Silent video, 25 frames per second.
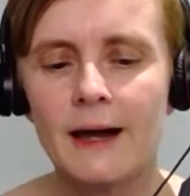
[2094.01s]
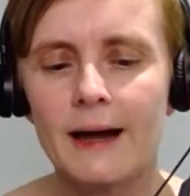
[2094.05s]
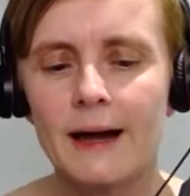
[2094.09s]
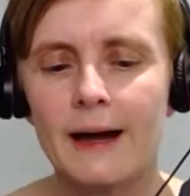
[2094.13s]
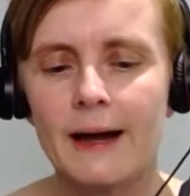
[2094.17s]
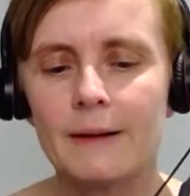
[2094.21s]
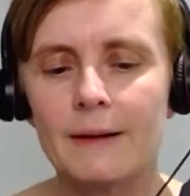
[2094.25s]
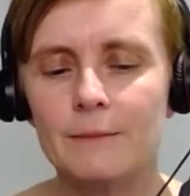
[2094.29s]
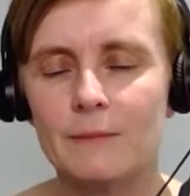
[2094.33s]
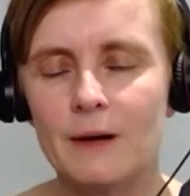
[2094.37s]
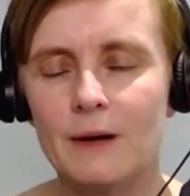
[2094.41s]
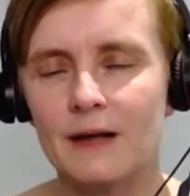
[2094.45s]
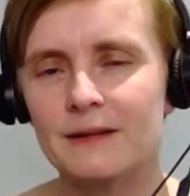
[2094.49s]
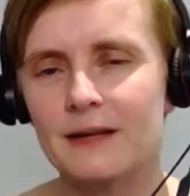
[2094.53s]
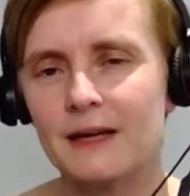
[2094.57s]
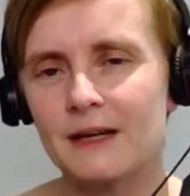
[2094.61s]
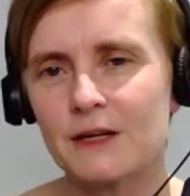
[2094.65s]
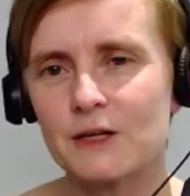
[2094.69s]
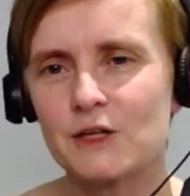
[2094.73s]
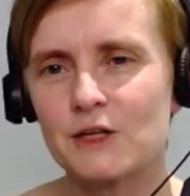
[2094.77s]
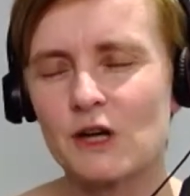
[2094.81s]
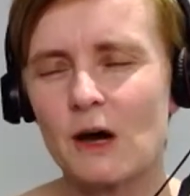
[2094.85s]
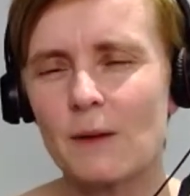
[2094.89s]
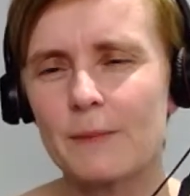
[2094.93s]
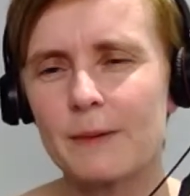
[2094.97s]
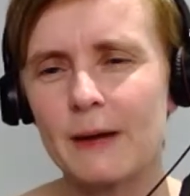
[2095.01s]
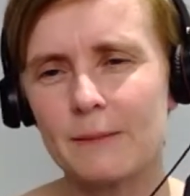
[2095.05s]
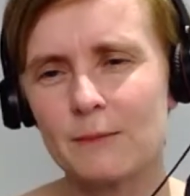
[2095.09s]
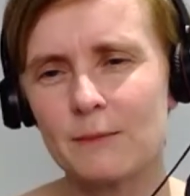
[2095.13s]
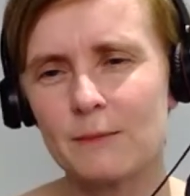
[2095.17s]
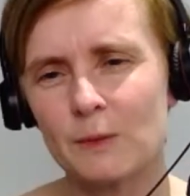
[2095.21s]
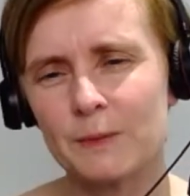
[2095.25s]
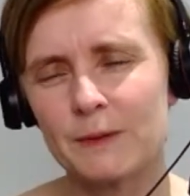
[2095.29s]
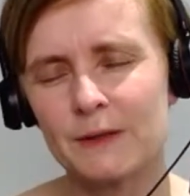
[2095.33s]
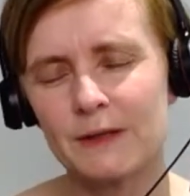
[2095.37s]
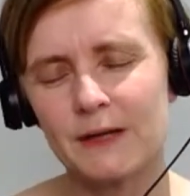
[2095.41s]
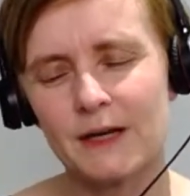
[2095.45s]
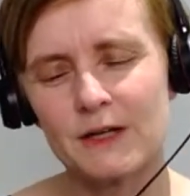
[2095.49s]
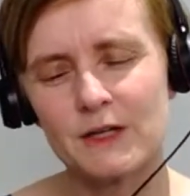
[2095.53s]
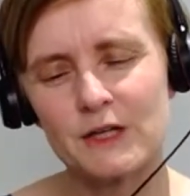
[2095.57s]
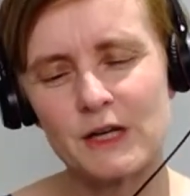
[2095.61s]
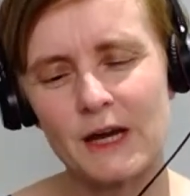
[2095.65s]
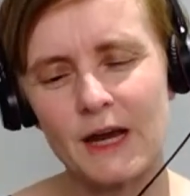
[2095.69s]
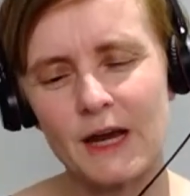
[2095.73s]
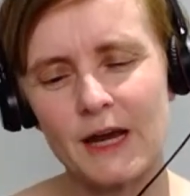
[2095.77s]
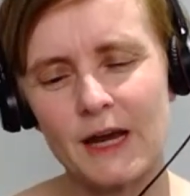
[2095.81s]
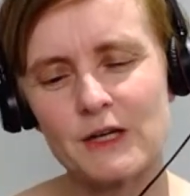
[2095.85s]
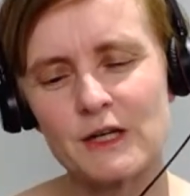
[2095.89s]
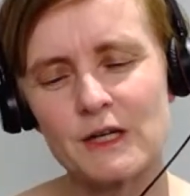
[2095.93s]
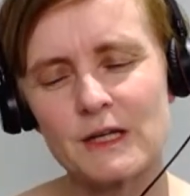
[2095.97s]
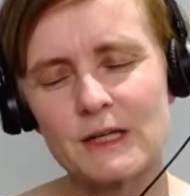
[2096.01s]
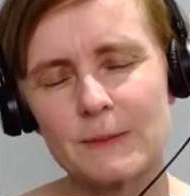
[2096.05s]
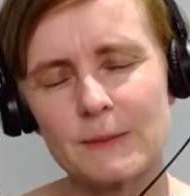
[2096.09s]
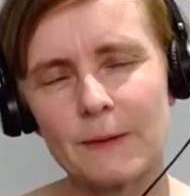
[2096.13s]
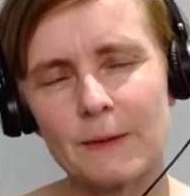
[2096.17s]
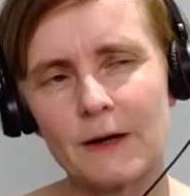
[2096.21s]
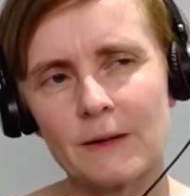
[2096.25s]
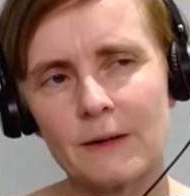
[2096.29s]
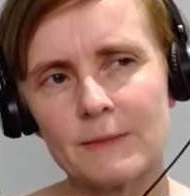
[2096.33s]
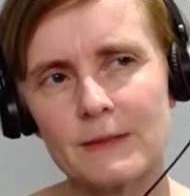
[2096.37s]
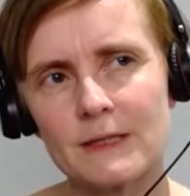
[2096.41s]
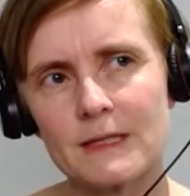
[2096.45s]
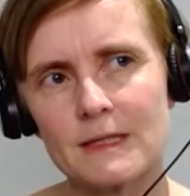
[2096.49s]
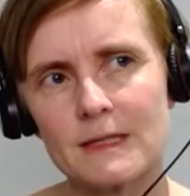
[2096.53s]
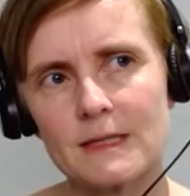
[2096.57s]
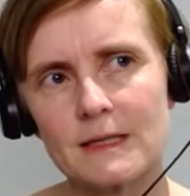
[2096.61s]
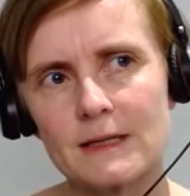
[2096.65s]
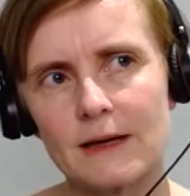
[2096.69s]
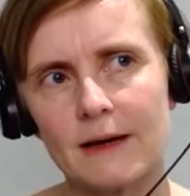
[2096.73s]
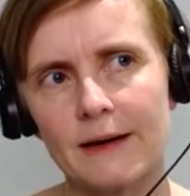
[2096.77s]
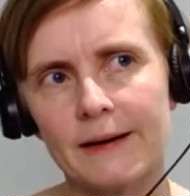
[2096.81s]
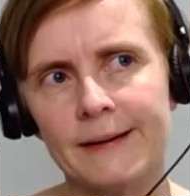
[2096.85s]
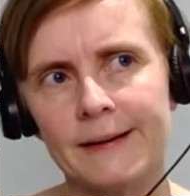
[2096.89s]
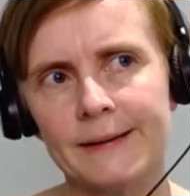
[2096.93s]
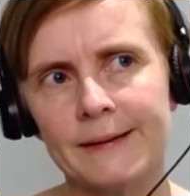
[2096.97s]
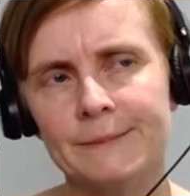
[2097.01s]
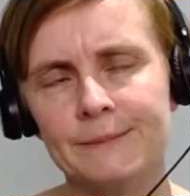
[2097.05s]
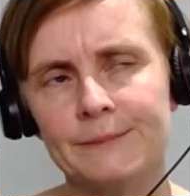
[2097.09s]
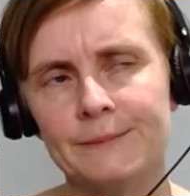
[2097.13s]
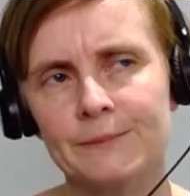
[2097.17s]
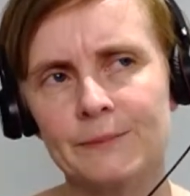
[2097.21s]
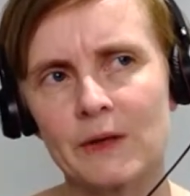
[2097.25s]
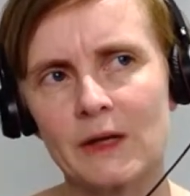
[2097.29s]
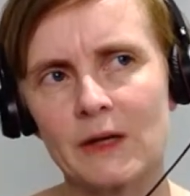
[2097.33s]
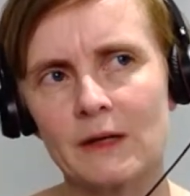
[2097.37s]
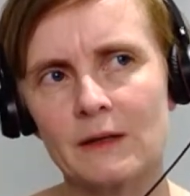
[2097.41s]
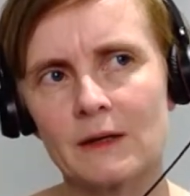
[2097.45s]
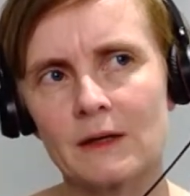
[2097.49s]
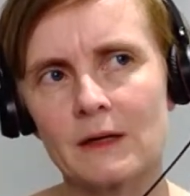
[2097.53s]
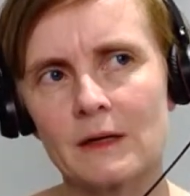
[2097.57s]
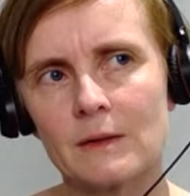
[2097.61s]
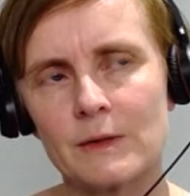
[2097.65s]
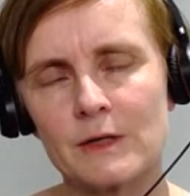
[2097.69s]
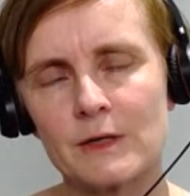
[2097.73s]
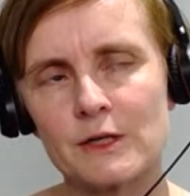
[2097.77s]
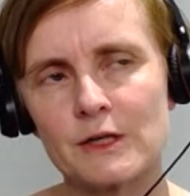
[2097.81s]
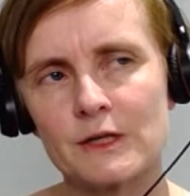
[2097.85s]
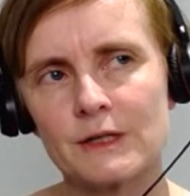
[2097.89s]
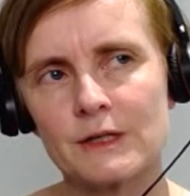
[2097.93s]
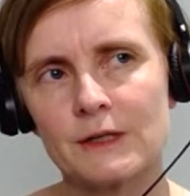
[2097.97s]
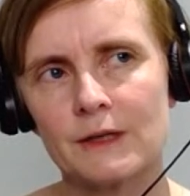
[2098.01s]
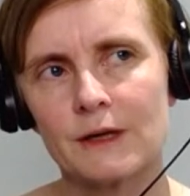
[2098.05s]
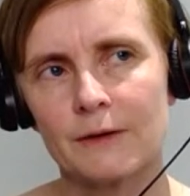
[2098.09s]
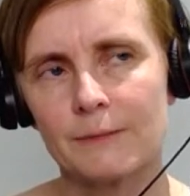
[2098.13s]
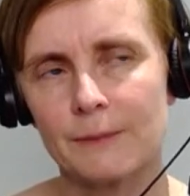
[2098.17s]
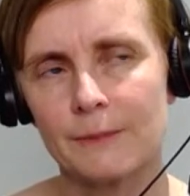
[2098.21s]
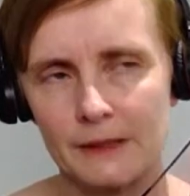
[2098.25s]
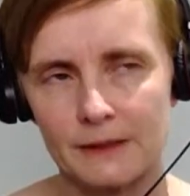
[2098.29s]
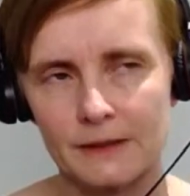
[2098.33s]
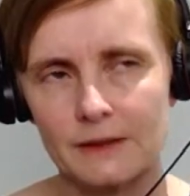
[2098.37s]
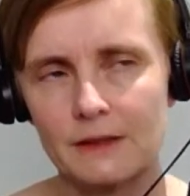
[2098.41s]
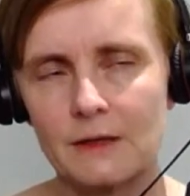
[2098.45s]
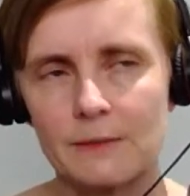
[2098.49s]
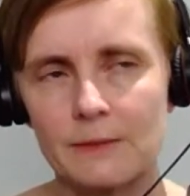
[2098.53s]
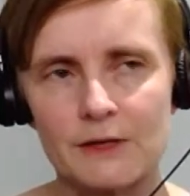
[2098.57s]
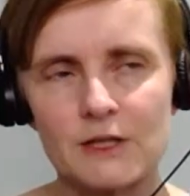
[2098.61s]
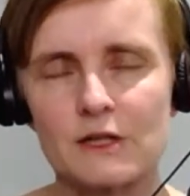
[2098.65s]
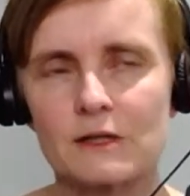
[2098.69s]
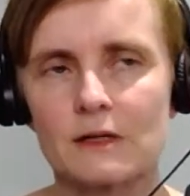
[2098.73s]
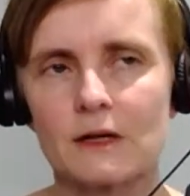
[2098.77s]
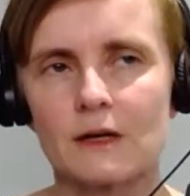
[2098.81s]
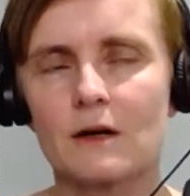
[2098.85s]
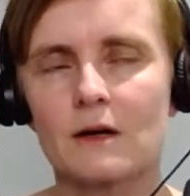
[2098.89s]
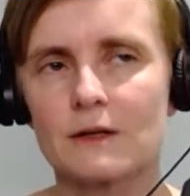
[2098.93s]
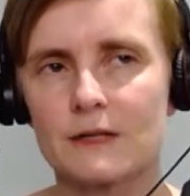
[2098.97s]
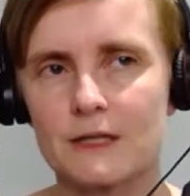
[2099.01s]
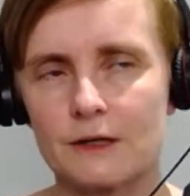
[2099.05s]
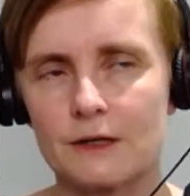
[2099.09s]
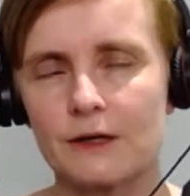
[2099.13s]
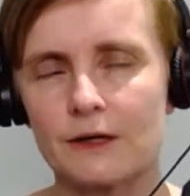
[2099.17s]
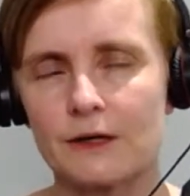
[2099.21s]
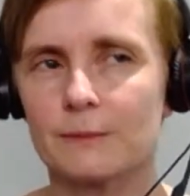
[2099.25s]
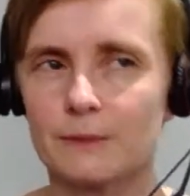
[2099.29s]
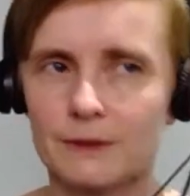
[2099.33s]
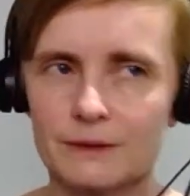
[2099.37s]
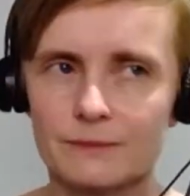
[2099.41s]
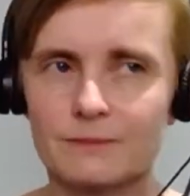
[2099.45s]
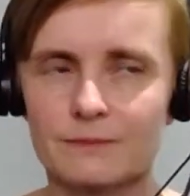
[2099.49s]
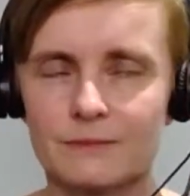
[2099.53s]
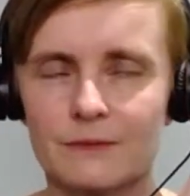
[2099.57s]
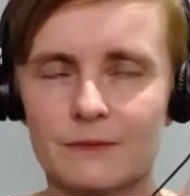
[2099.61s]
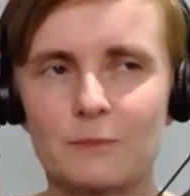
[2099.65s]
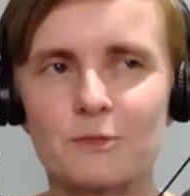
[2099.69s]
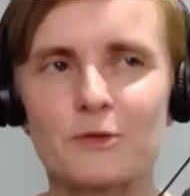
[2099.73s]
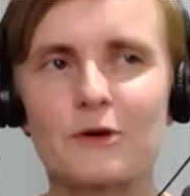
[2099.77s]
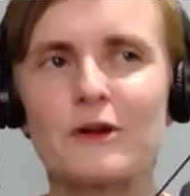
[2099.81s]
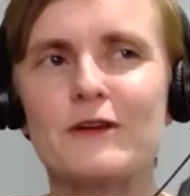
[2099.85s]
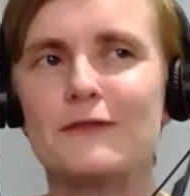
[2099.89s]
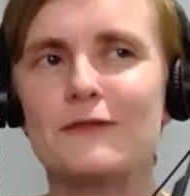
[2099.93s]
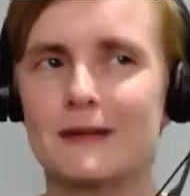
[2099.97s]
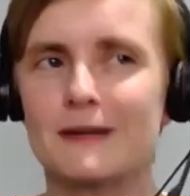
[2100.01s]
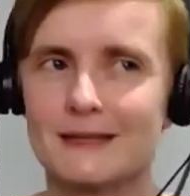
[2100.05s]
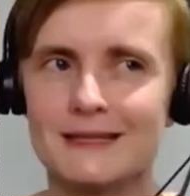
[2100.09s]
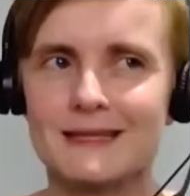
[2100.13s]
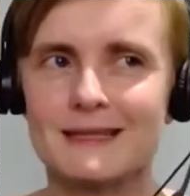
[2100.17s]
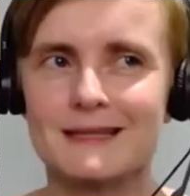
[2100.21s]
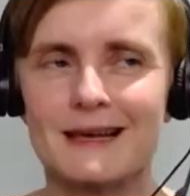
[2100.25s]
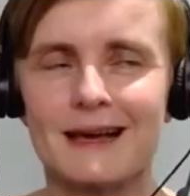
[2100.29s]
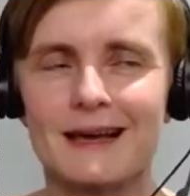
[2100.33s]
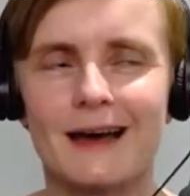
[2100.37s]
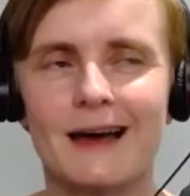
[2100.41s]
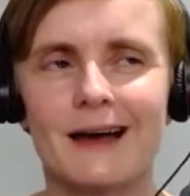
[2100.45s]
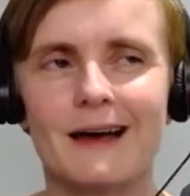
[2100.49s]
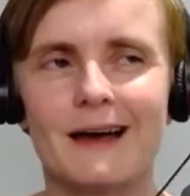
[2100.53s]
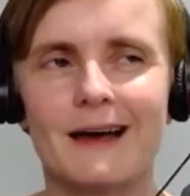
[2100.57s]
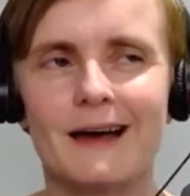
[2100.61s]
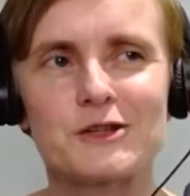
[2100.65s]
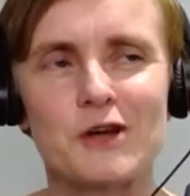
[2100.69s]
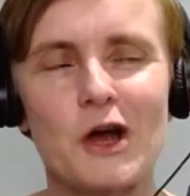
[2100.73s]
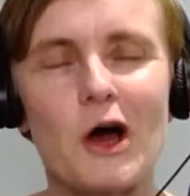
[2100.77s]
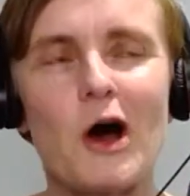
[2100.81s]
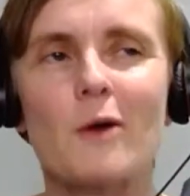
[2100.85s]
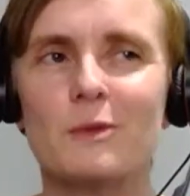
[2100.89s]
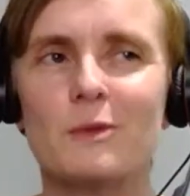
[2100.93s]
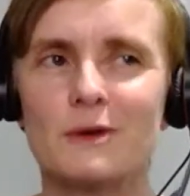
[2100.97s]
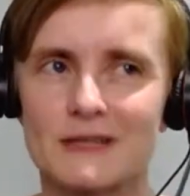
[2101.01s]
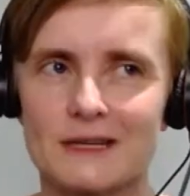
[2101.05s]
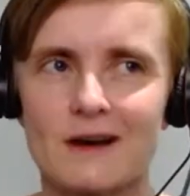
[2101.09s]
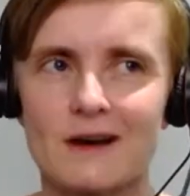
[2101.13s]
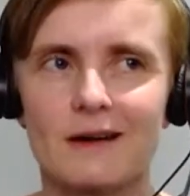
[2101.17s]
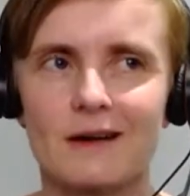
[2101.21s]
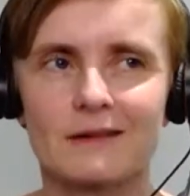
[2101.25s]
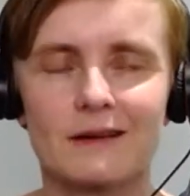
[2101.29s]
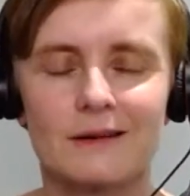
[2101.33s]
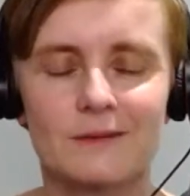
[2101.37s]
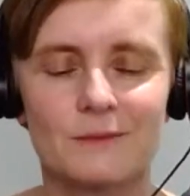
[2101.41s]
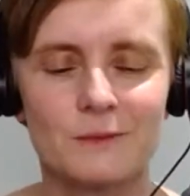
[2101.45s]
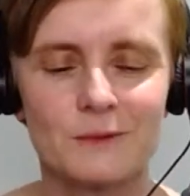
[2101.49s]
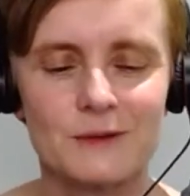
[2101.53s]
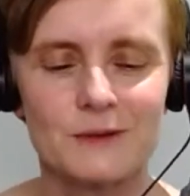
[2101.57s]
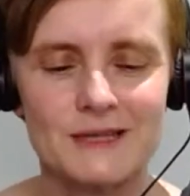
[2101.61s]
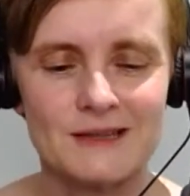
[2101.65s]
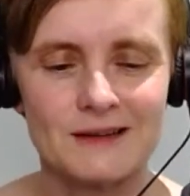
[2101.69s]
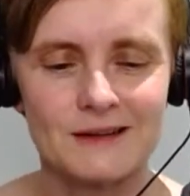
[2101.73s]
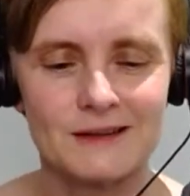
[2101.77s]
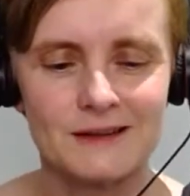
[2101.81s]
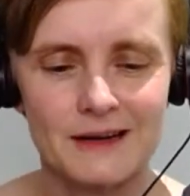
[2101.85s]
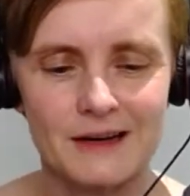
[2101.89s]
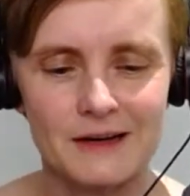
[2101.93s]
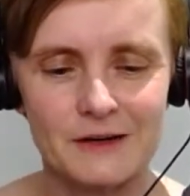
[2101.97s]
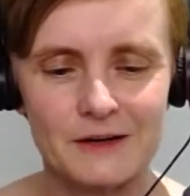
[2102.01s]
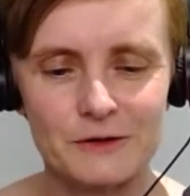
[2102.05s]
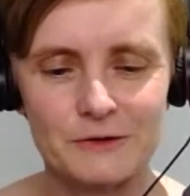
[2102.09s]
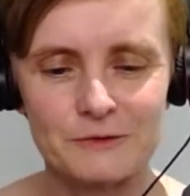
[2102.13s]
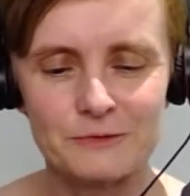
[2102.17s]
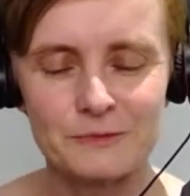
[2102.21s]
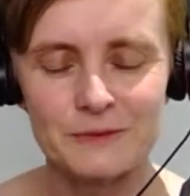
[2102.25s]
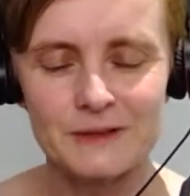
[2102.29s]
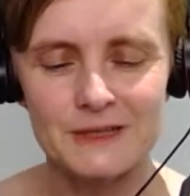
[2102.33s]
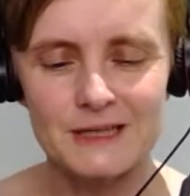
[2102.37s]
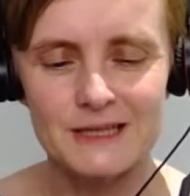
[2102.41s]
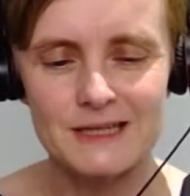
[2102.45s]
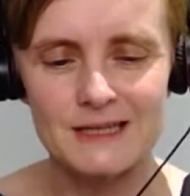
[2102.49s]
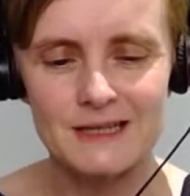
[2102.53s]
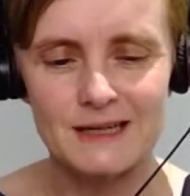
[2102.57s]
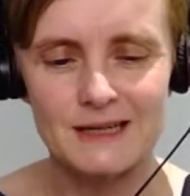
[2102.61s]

And then a job came up in the education department in the commission. I've been in the commission a long time, but the previous job was on a government